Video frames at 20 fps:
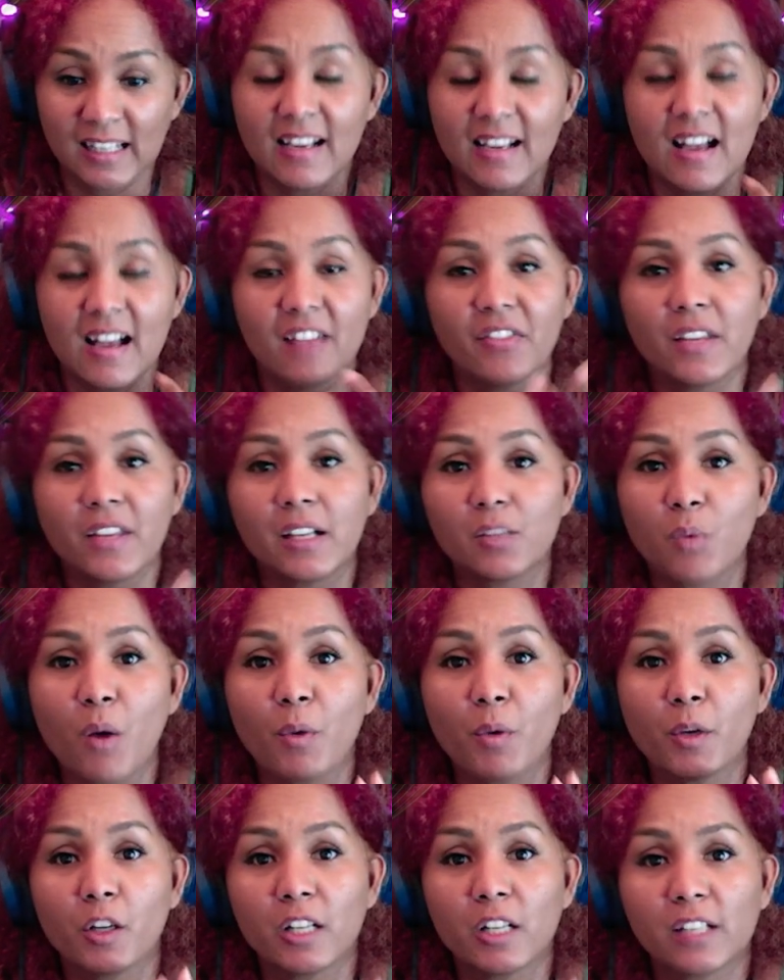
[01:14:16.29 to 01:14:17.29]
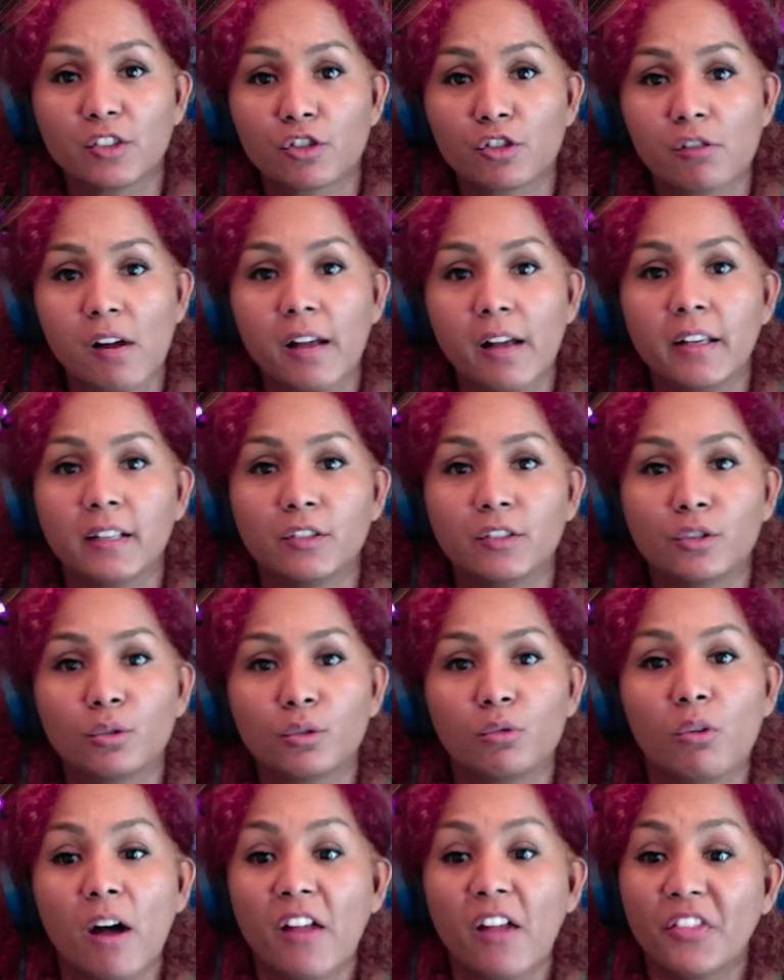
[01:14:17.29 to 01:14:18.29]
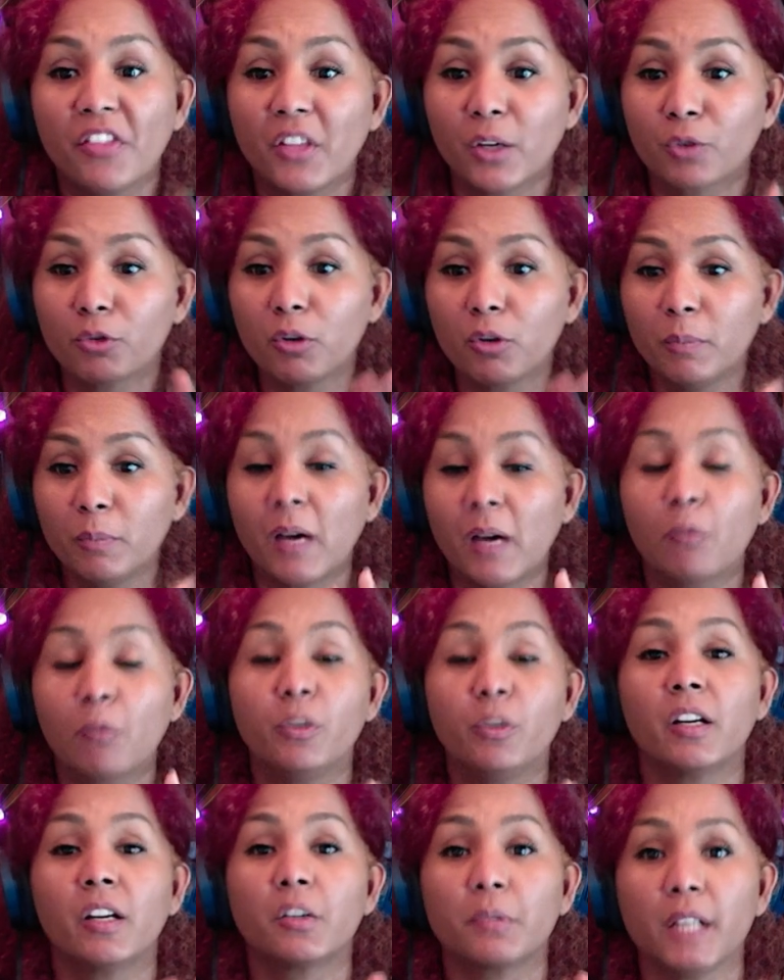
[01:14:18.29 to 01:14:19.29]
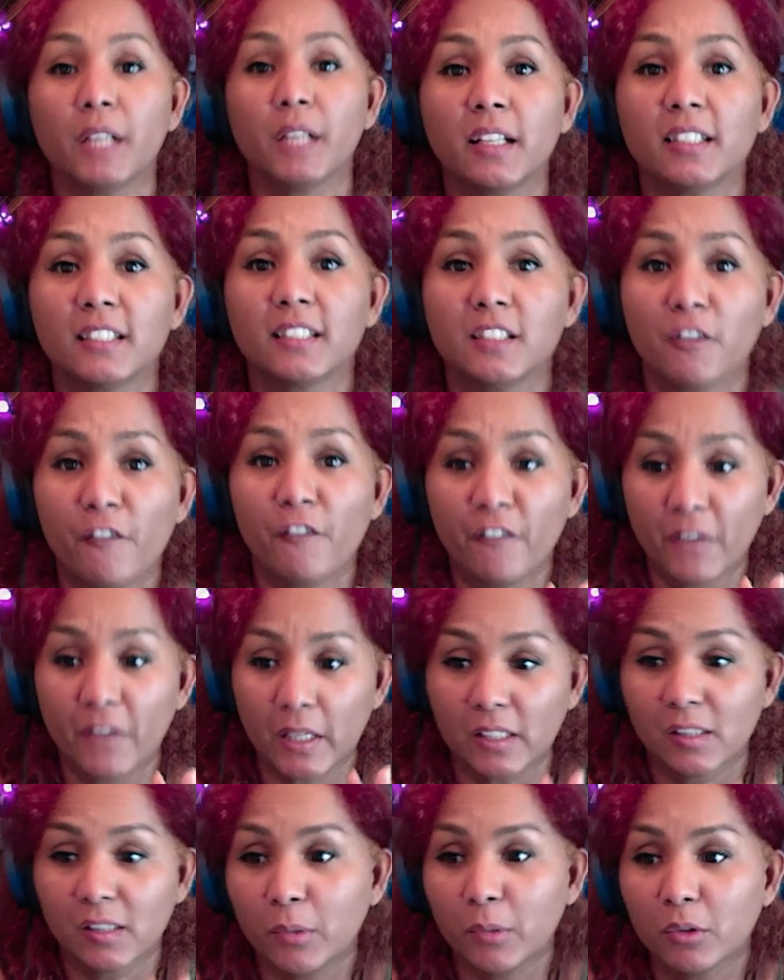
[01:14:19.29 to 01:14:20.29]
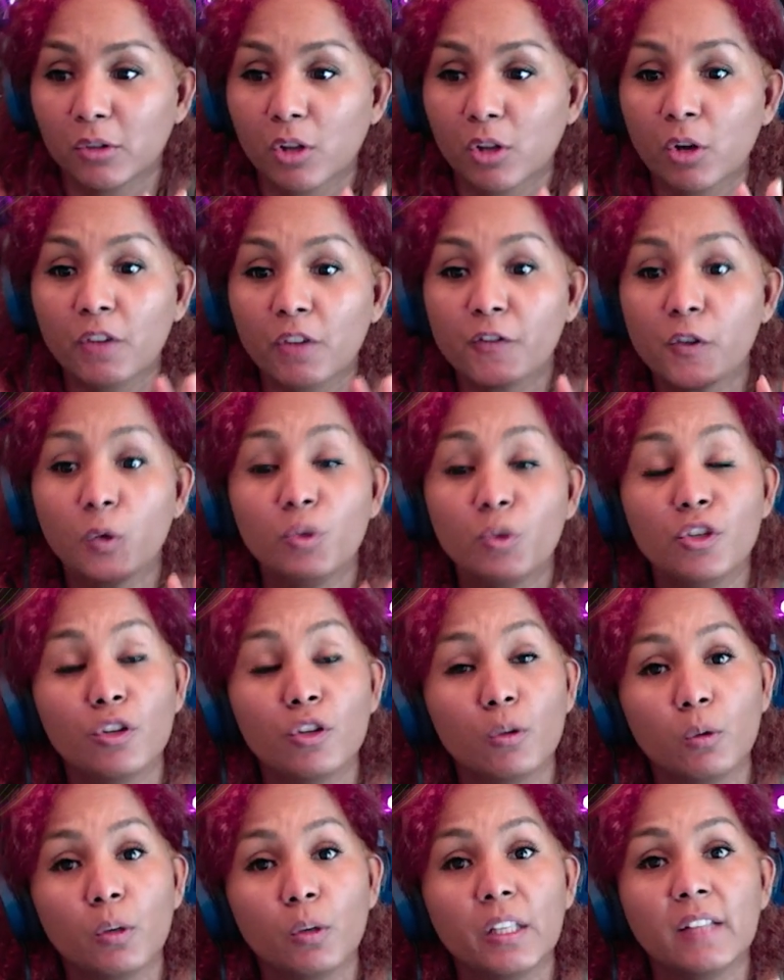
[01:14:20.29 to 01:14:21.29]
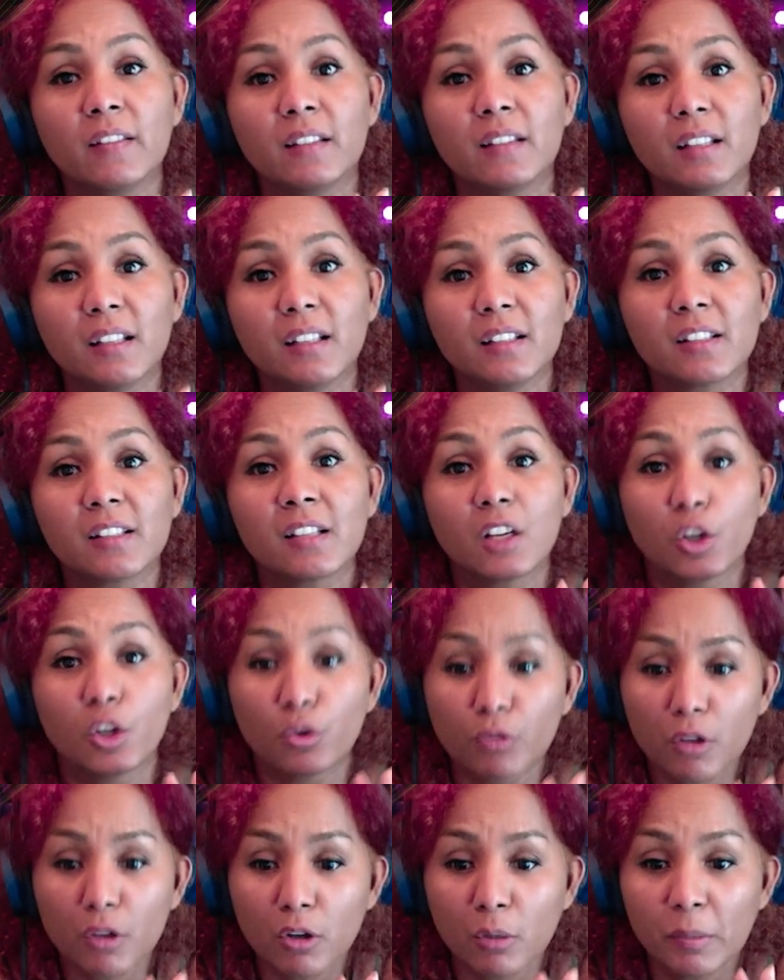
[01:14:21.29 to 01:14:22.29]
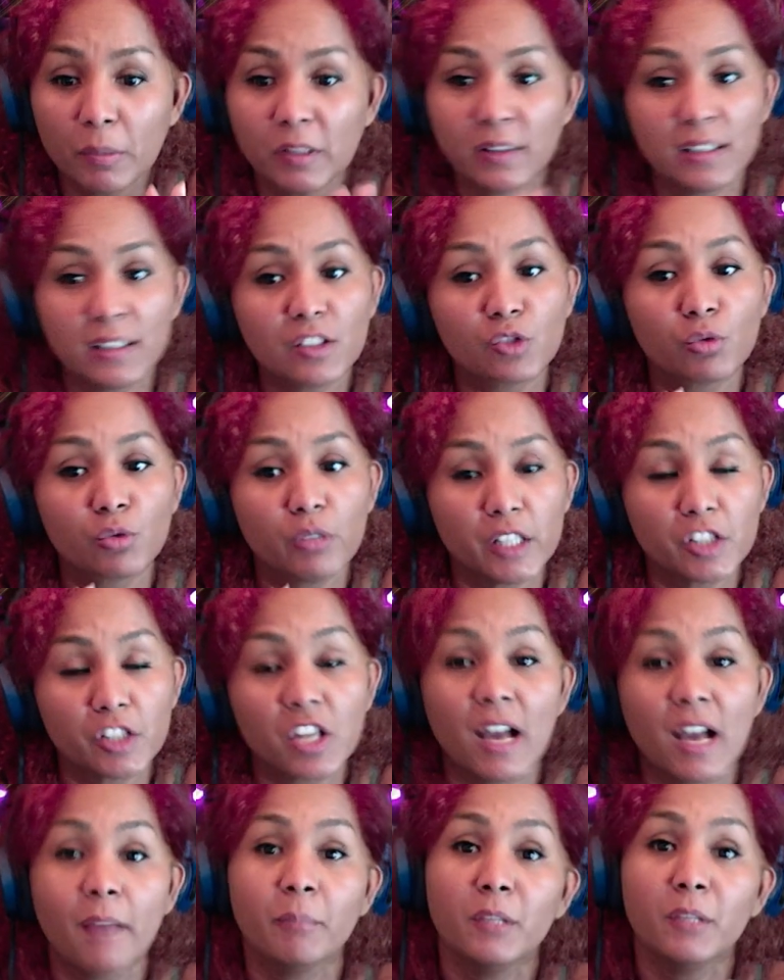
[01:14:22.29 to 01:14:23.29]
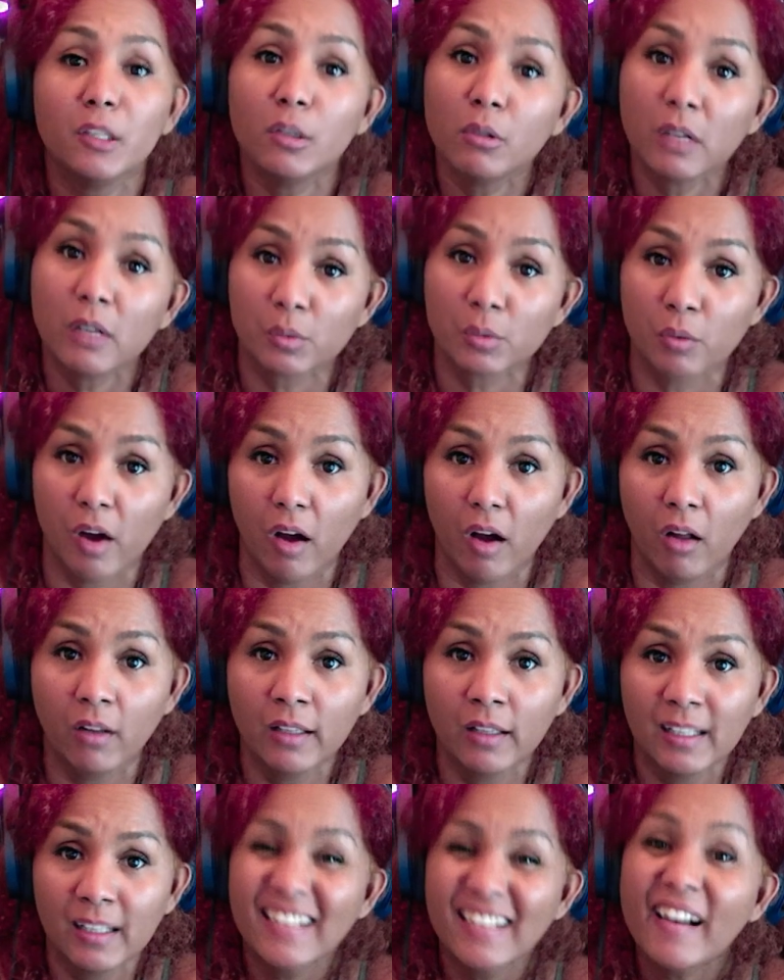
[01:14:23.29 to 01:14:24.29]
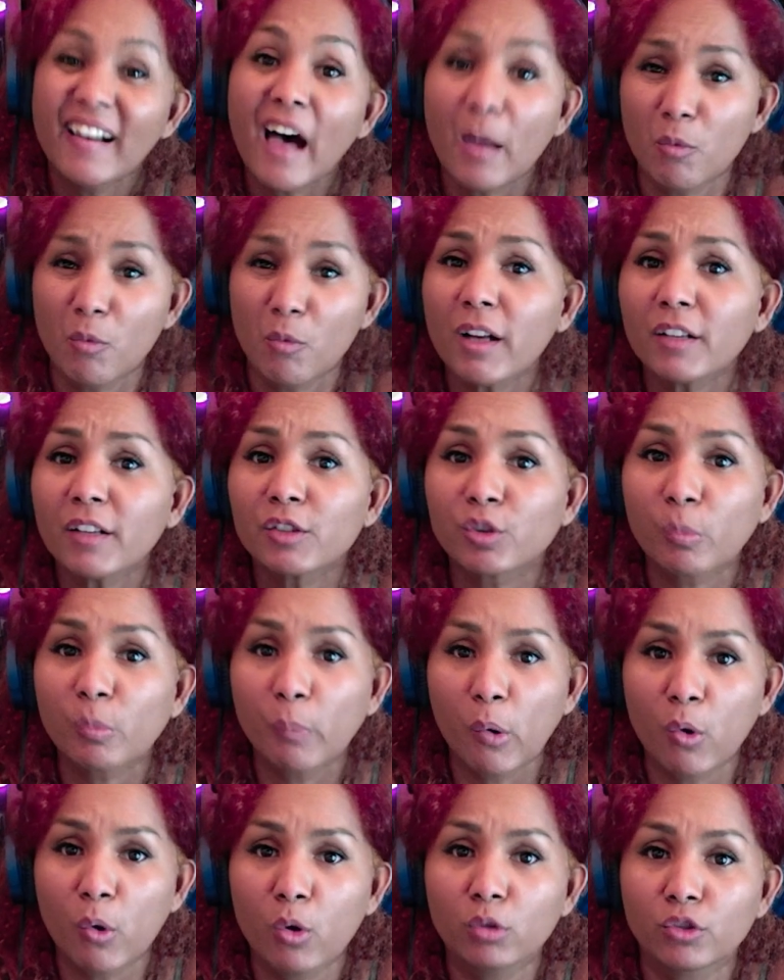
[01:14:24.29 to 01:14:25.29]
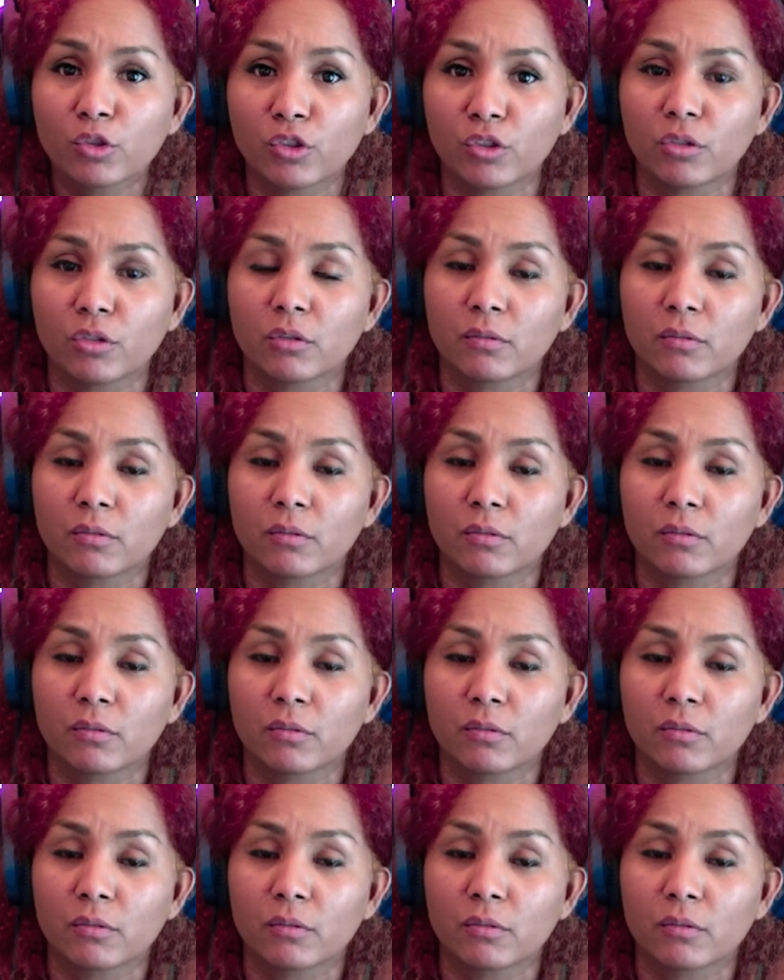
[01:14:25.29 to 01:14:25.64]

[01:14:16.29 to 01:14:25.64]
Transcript: And that's what we're gonna try and do on the group that we are creating on Facebook. So if you're new in this group, in this Twitch, I'm new as well, I wanna support you.